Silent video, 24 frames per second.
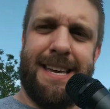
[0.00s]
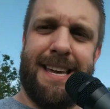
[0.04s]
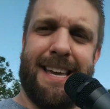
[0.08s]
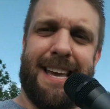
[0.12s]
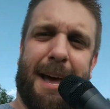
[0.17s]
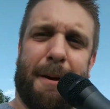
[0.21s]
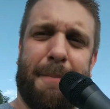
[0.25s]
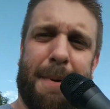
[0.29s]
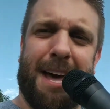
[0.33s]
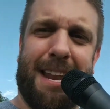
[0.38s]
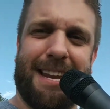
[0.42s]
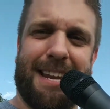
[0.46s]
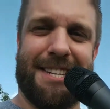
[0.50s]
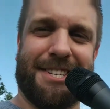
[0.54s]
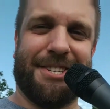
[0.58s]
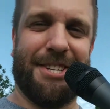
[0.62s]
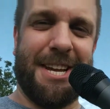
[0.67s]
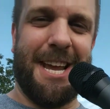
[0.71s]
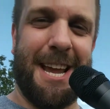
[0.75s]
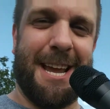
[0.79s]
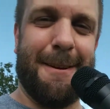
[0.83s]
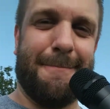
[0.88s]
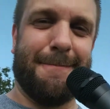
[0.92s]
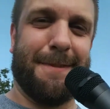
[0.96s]
I'm out of
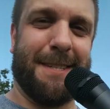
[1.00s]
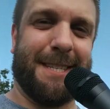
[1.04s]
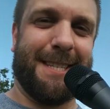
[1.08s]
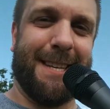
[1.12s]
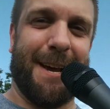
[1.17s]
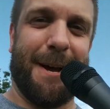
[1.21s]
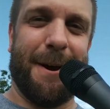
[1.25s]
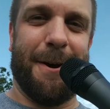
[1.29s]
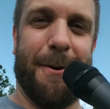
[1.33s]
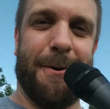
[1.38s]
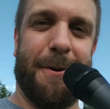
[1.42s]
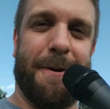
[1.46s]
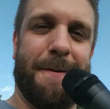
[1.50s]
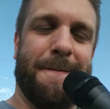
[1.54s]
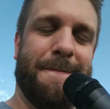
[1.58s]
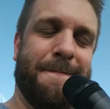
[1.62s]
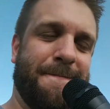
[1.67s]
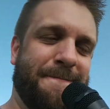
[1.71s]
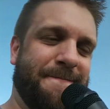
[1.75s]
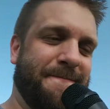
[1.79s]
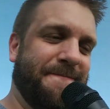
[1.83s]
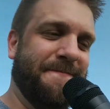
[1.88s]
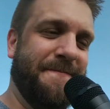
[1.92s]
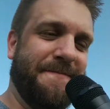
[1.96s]
shape, so
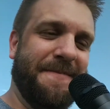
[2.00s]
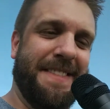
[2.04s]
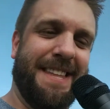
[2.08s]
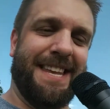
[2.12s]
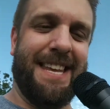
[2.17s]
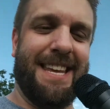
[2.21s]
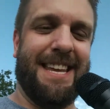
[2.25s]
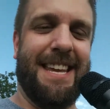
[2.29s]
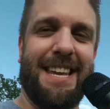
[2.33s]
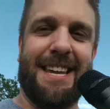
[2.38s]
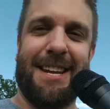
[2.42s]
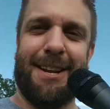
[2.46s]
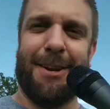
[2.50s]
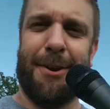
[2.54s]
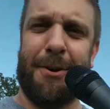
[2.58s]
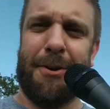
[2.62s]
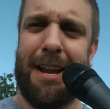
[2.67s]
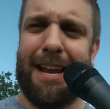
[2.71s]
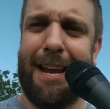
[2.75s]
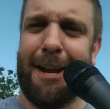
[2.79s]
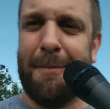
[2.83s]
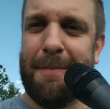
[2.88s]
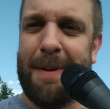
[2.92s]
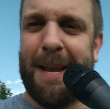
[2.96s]
you're going
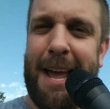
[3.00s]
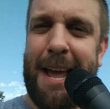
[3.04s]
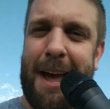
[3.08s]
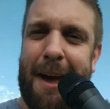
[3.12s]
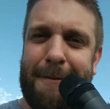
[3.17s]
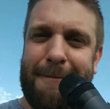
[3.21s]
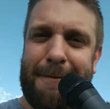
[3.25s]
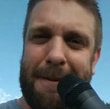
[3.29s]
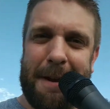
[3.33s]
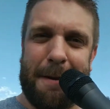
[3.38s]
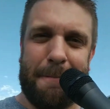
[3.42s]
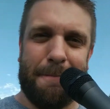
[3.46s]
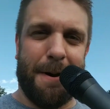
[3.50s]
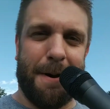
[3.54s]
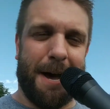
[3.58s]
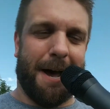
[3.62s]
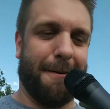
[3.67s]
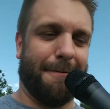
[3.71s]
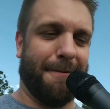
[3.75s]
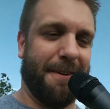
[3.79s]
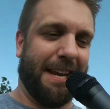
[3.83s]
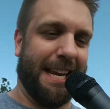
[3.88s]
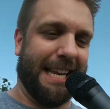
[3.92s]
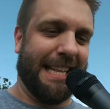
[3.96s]
to hear me huffing and
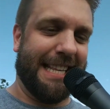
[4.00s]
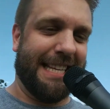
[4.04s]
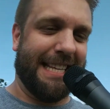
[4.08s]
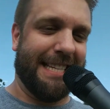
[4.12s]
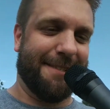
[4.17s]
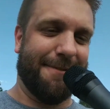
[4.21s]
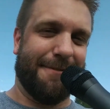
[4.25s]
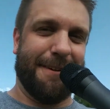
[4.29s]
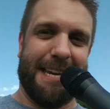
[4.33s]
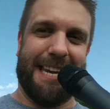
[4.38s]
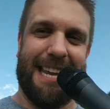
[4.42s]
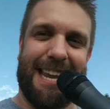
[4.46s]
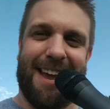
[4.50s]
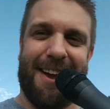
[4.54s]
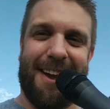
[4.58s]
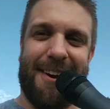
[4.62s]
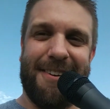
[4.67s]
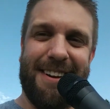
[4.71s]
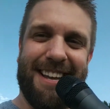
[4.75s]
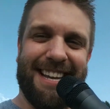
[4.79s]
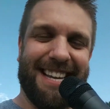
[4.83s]
puffing in this video.